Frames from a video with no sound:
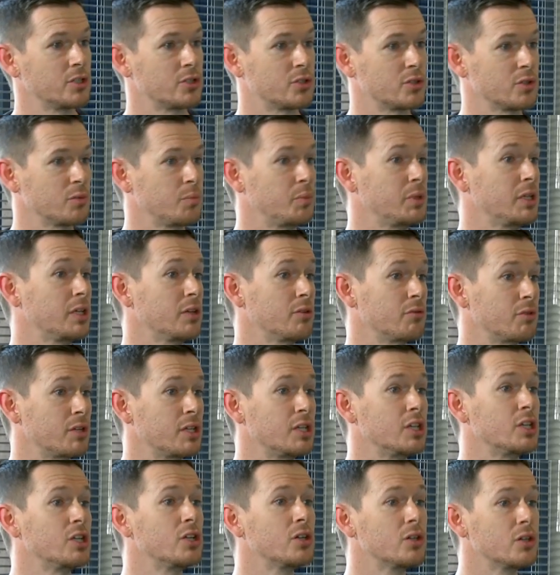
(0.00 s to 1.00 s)
to be
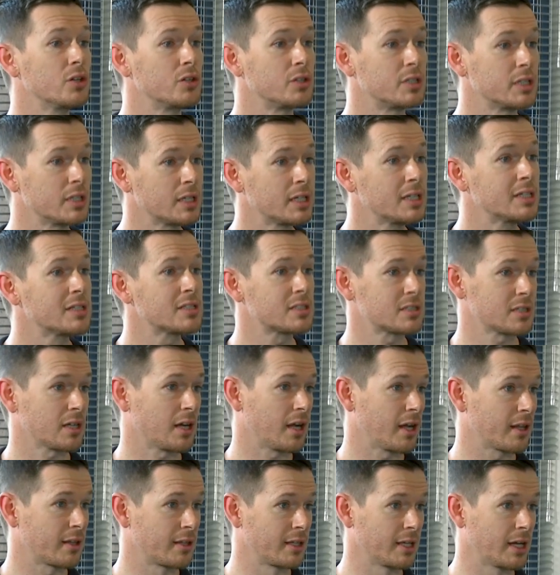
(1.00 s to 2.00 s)
renewed
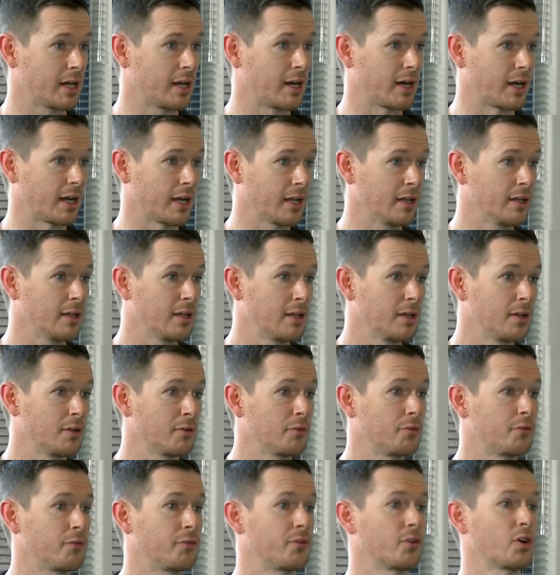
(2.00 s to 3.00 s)
inside the eye
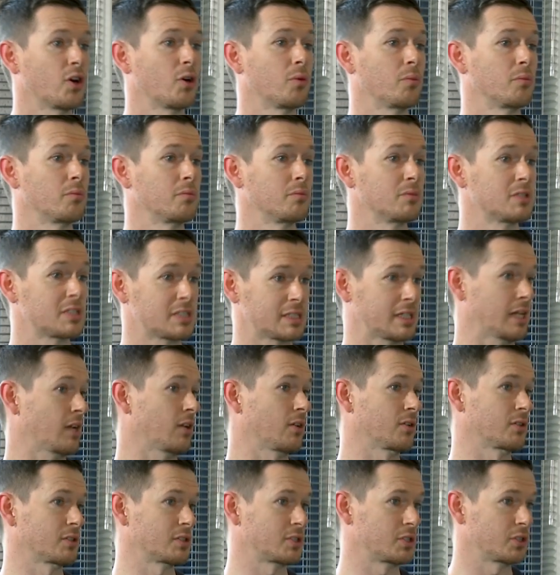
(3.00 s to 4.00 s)
from
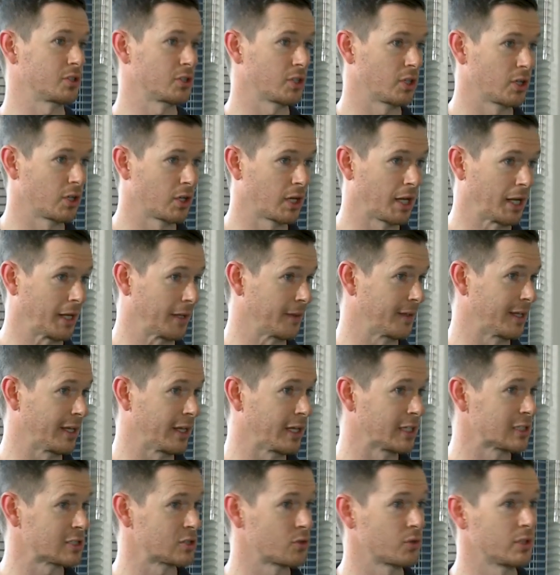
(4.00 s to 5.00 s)
cells, you know, like there
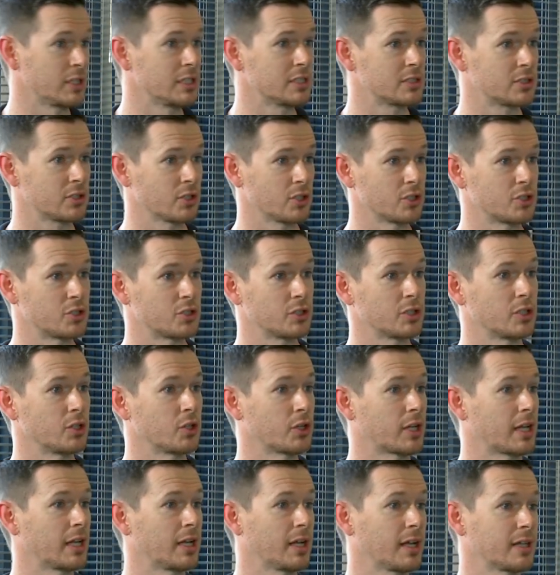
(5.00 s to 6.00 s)
is research
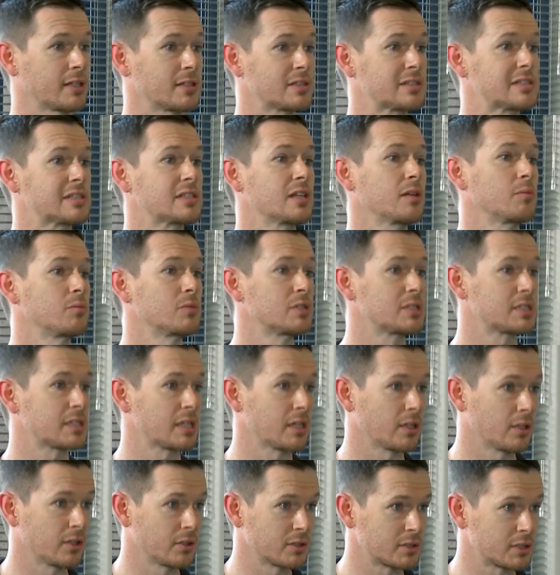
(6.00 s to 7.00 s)
looking at stem
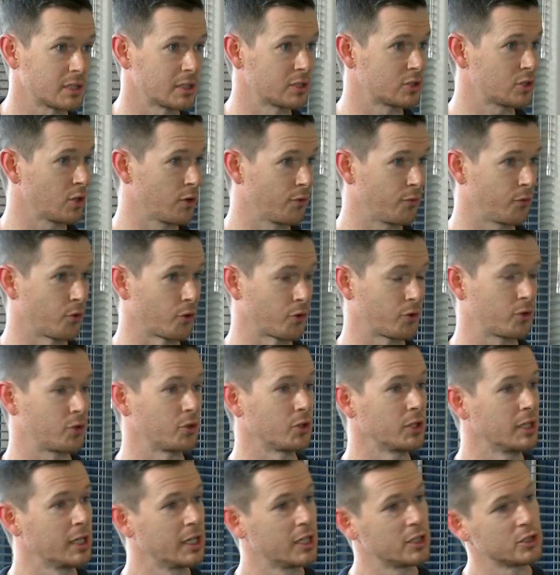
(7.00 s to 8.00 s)
cells and so forth
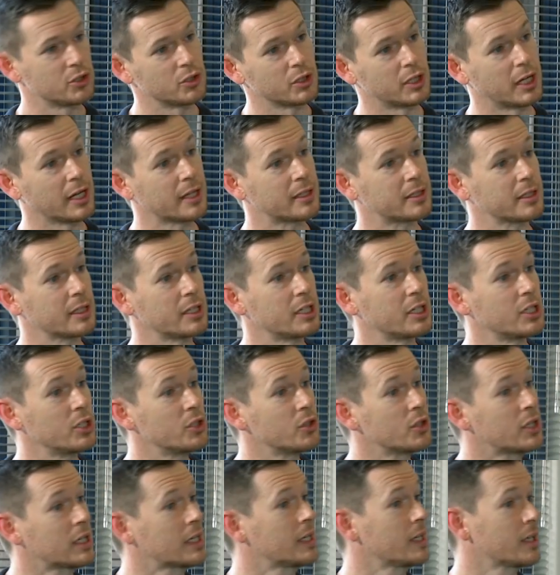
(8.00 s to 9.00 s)
to get a
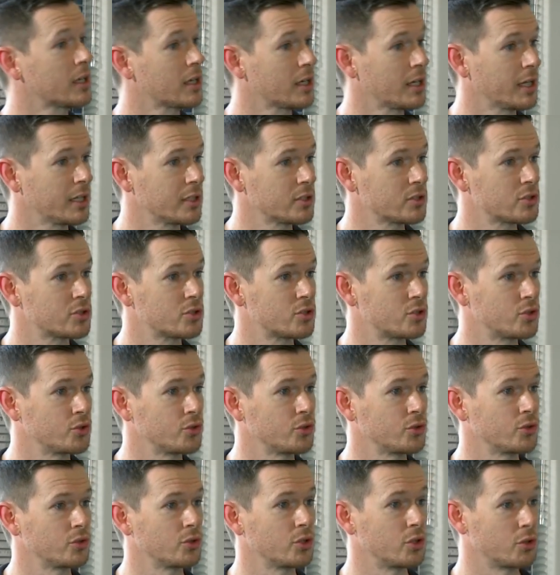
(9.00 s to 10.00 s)
new clear lens
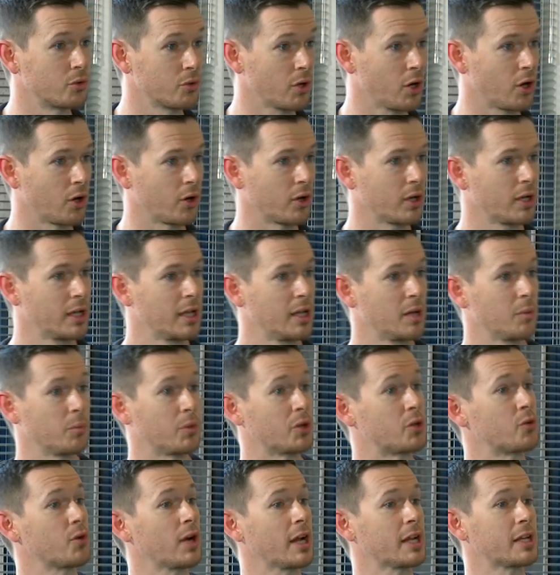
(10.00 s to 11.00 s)
to grow.
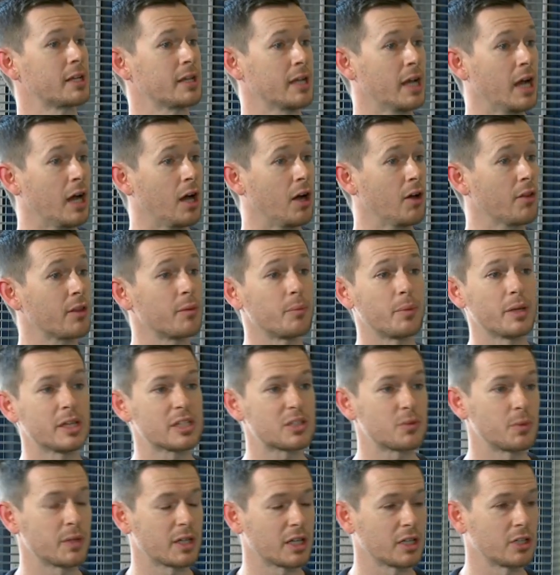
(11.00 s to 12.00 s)
But right now, the
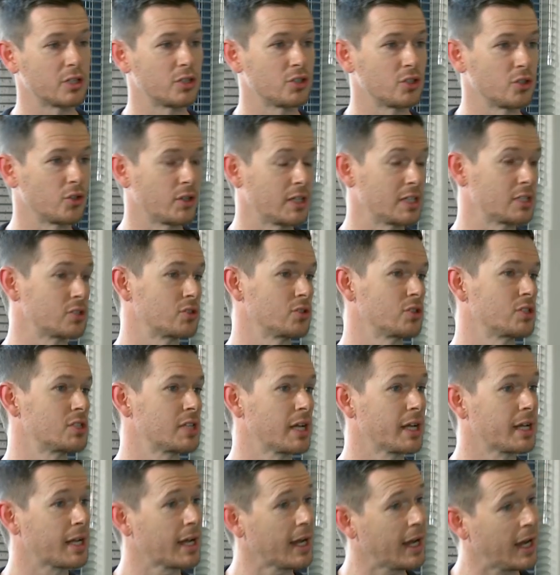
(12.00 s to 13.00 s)
best we can do is to
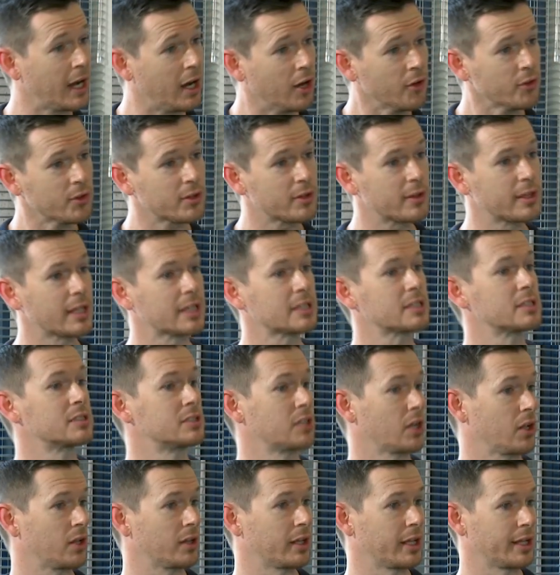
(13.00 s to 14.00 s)
take out that
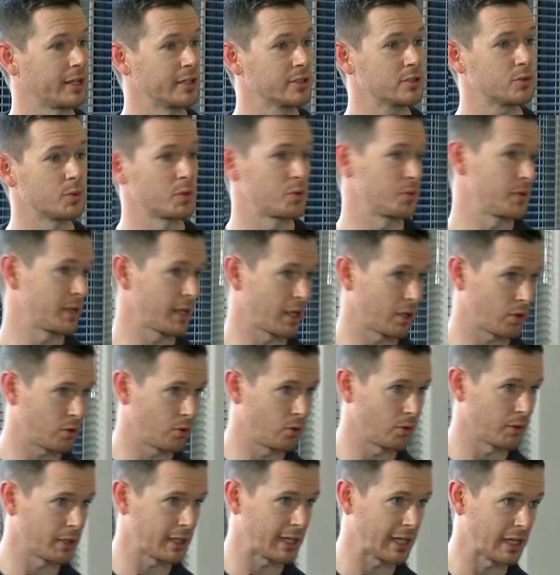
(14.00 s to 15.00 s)
dull lens, which we now
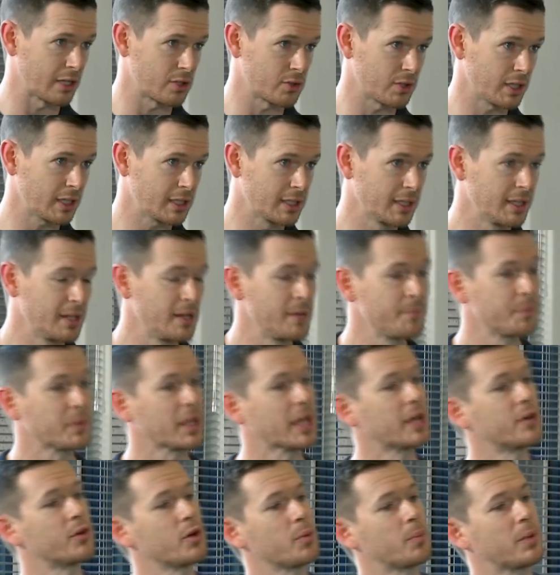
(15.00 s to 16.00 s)
call the cataract,
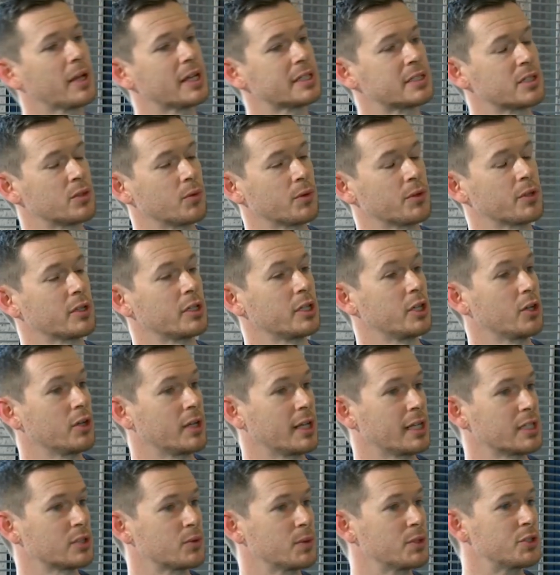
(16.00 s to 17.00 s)
and replace it with a new
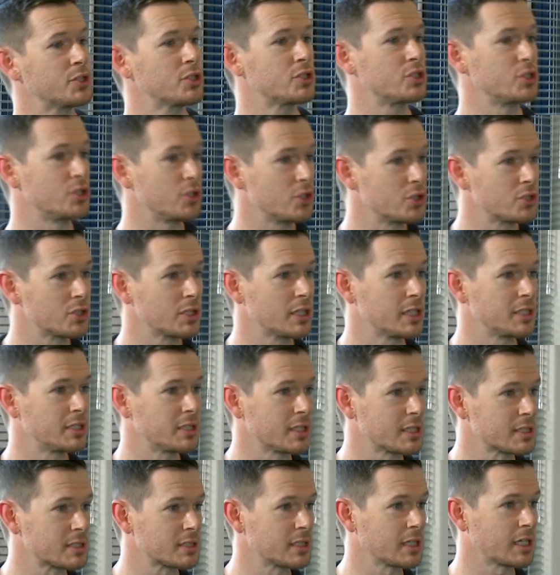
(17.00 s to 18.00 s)
lens, which is usually
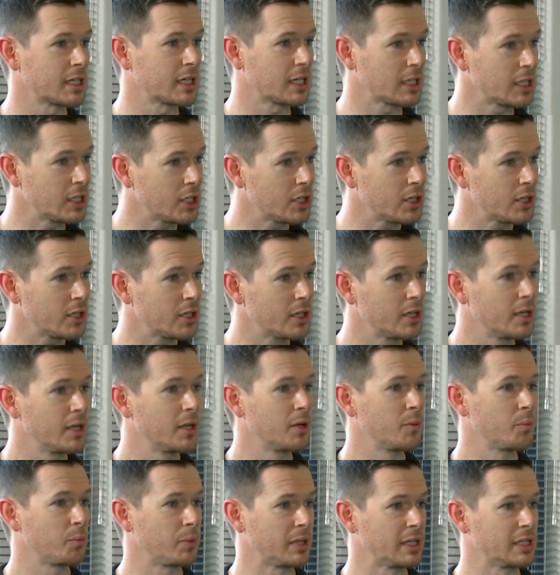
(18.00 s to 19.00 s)
just a clear
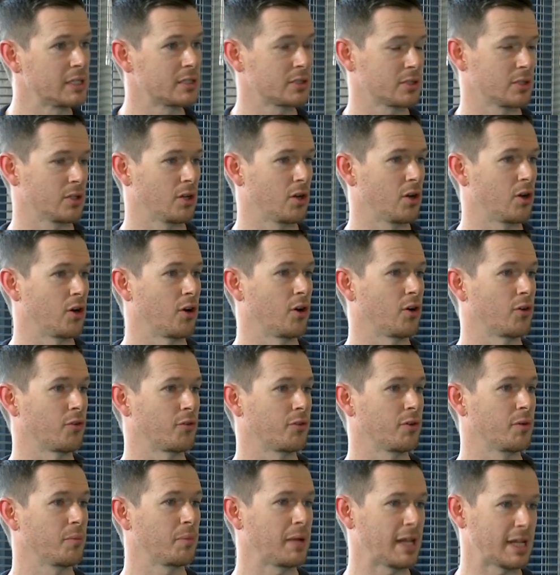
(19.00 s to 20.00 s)
piece
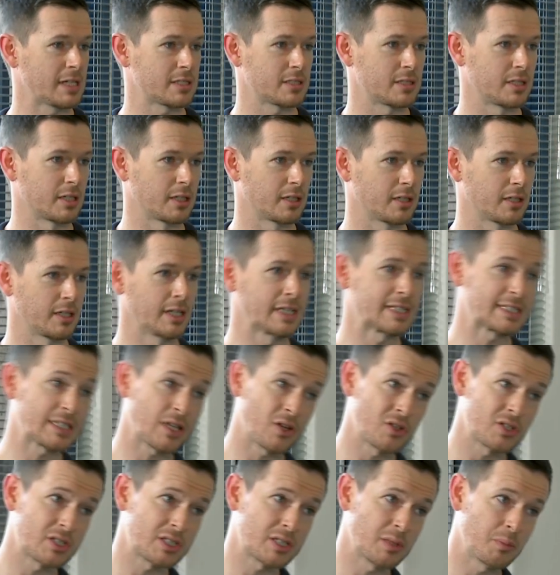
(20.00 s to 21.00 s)
of plastic. And it
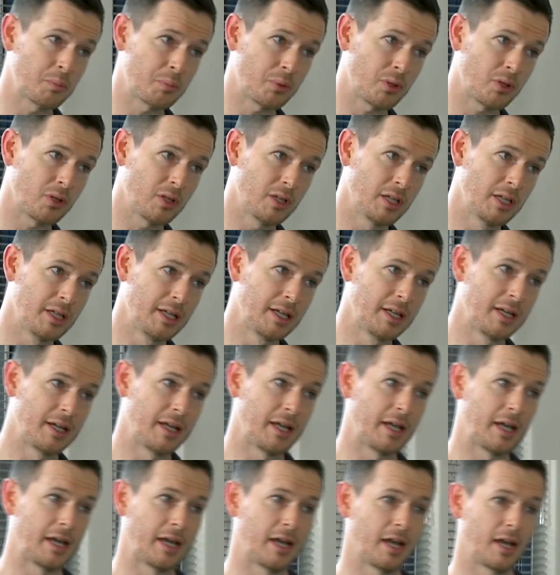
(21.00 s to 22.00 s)
sounds simple
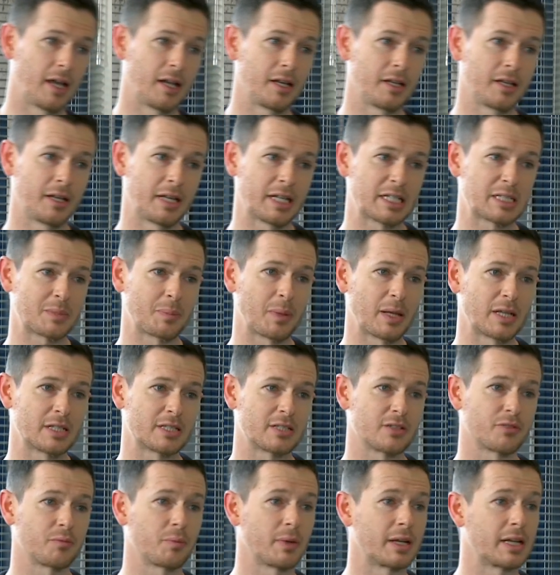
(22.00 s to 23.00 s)
mm-hmm. and
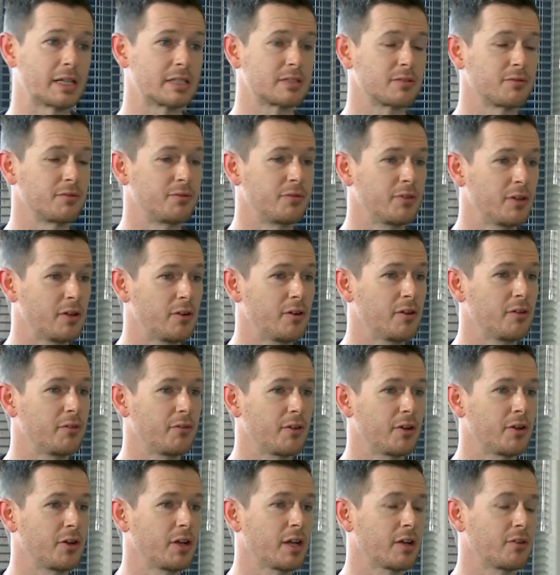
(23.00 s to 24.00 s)
inexpensive, but it's a very,
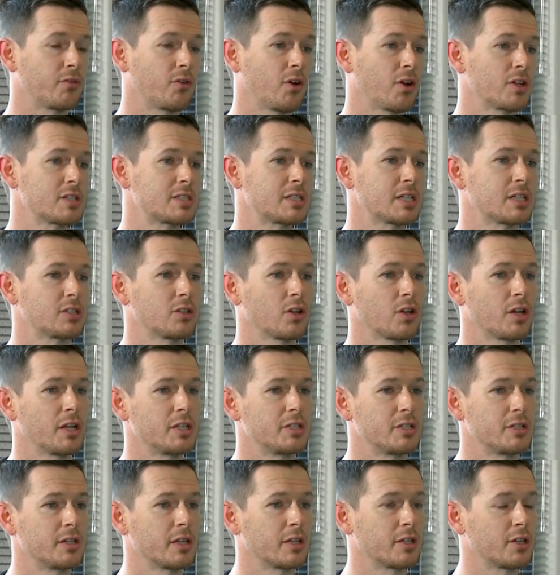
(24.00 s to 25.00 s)
very advanced
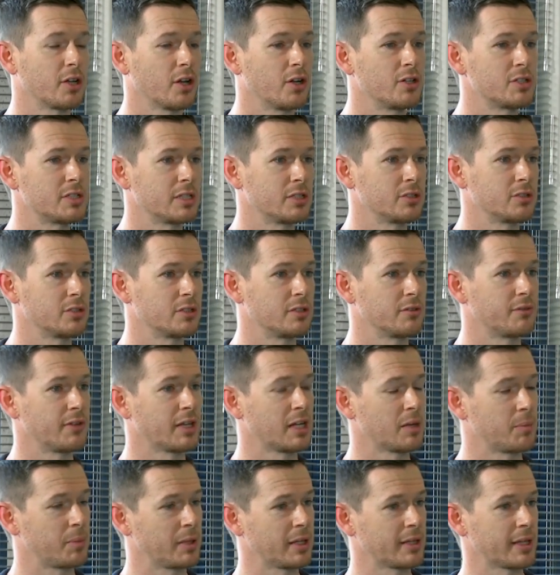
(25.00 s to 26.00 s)
technology that goes into
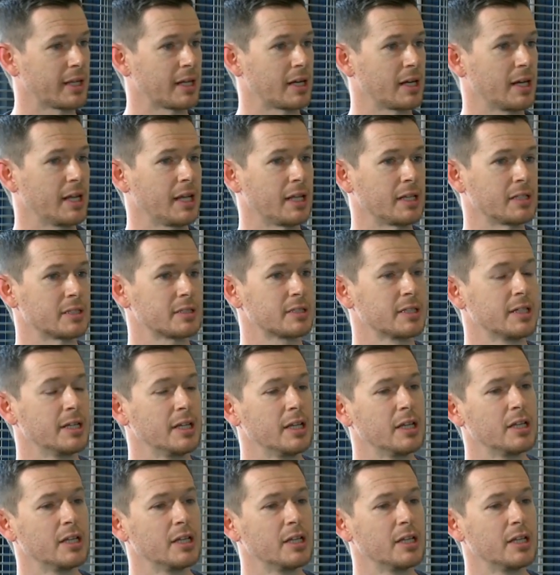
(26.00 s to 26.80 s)
developing that lens.